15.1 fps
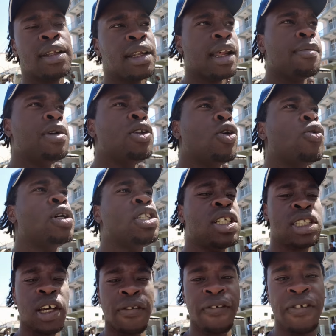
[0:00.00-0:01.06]
Let me know which
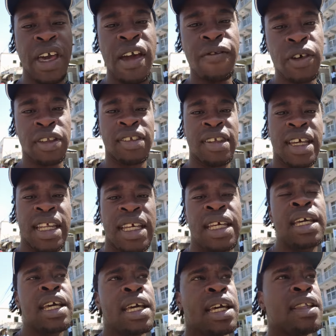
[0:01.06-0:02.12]
is your favorite city
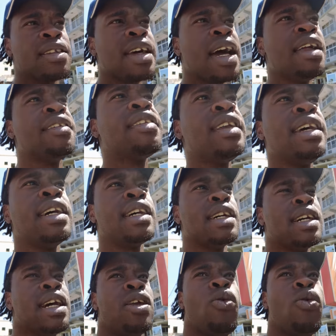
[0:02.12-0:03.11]
in Tanzania